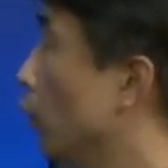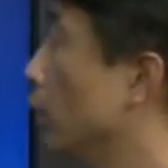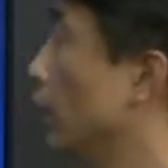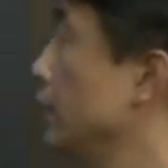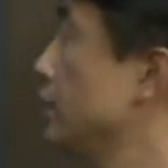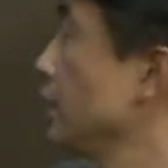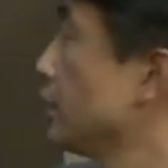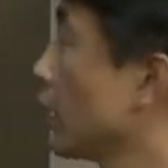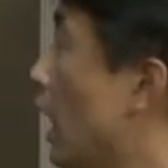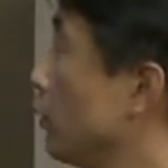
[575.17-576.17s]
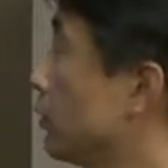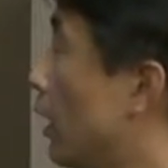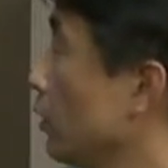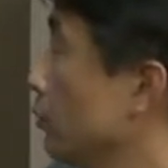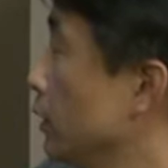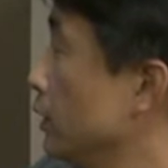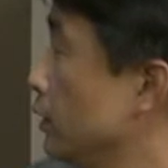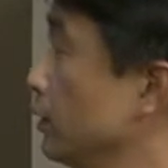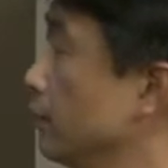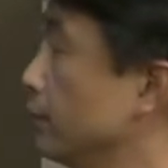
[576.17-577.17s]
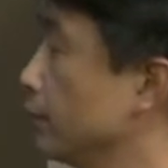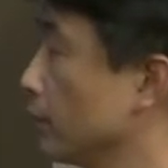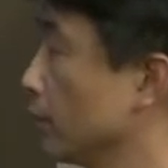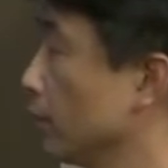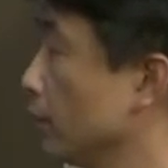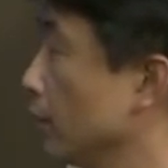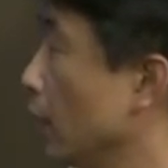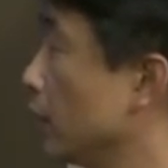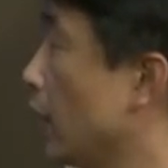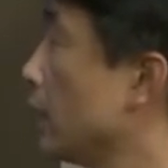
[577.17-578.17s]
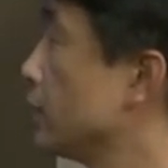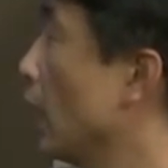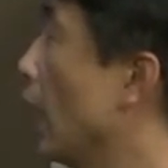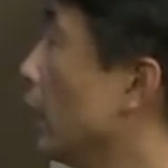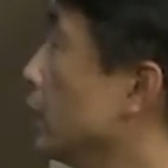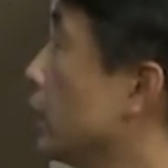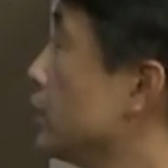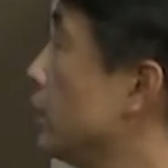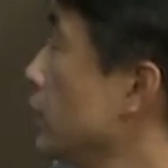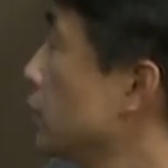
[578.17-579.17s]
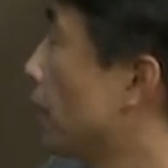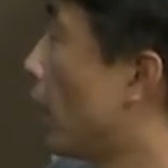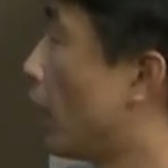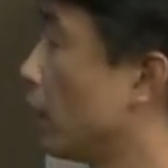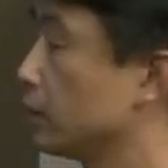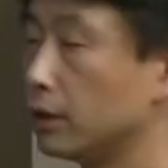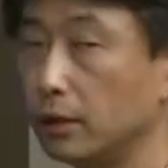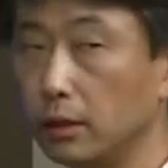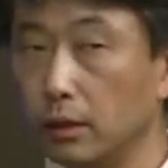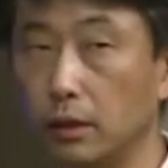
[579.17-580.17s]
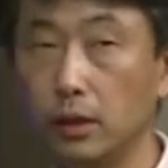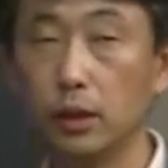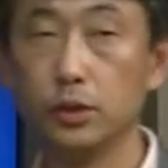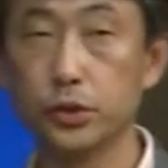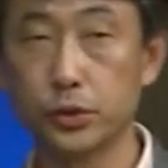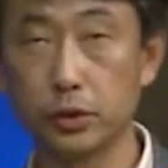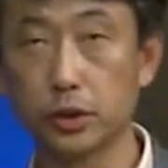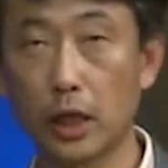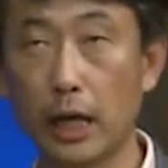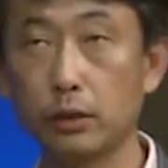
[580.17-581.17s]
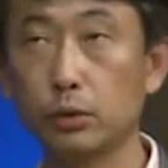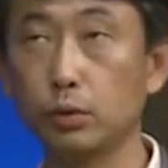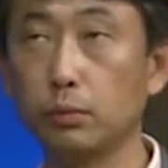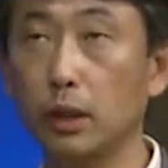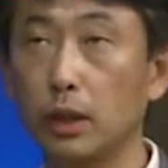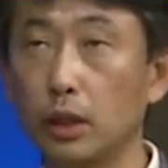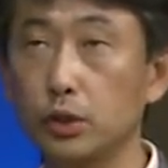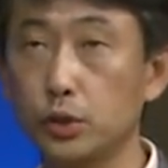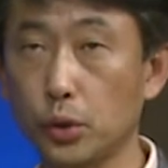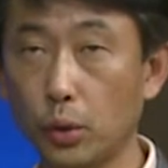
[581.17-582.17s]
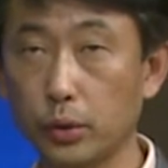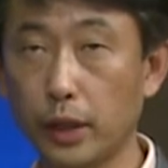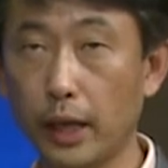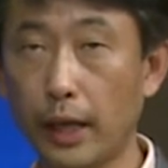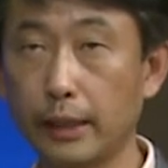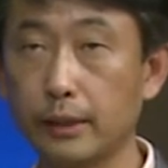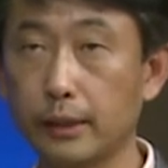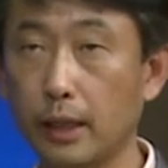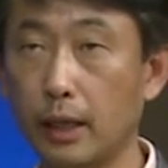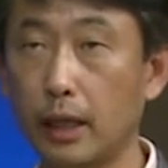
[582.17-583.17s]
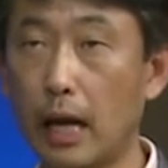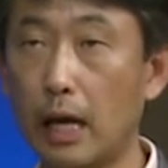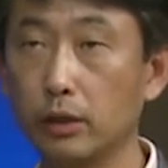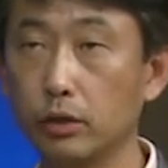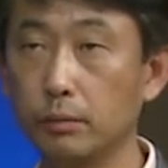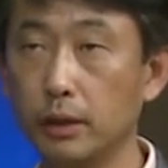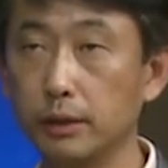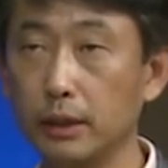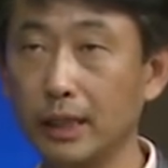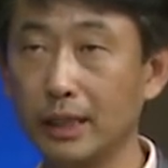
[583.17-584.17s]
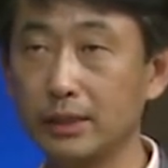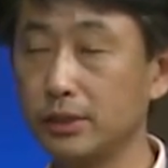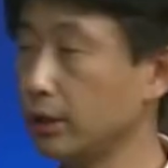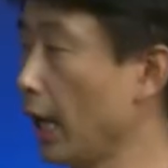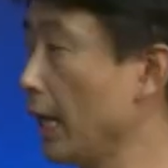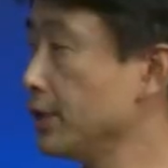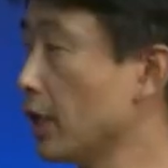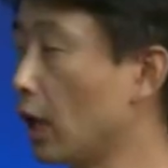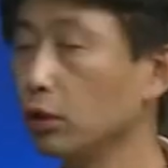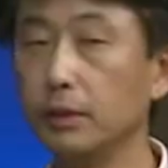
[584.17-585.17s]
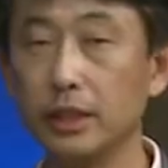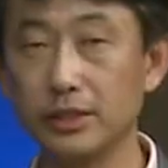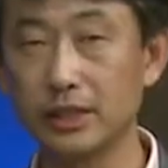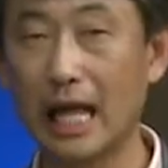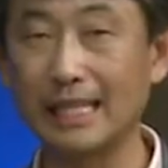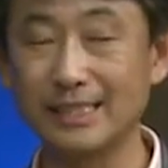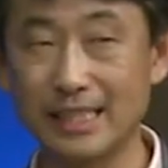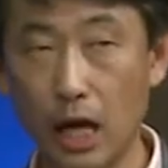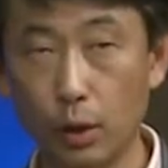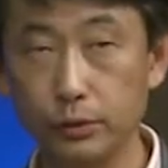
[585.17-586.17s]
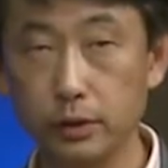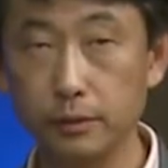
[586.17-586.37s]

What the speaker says: Is this a counter-argument? That is, does this part try to show that the argument is, A's argument is not sound?